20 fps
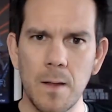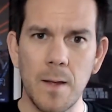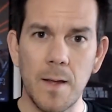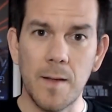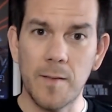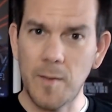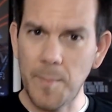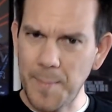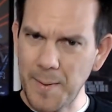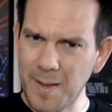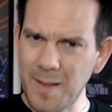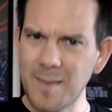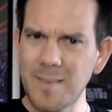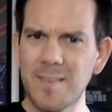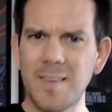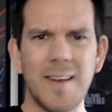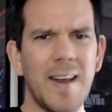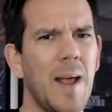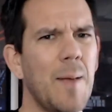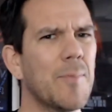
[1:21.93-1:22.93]
Is it because the
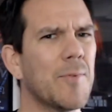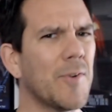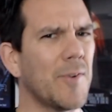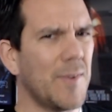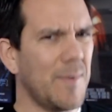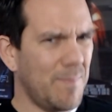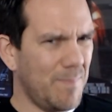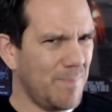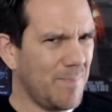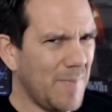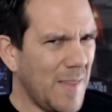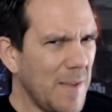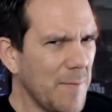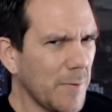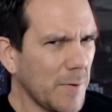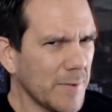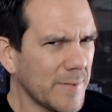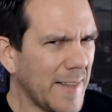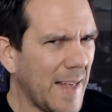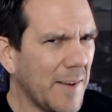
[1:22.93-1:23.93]
names are evil
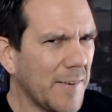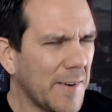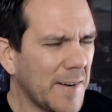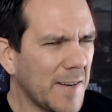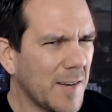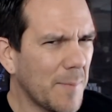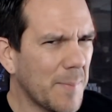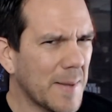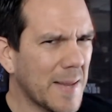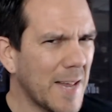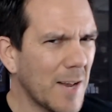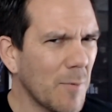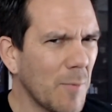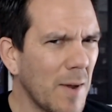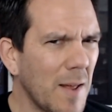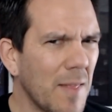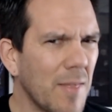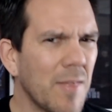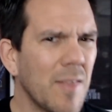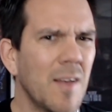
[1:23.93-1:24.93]
sounding to begin
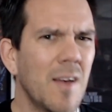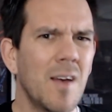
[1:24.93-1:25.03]
with?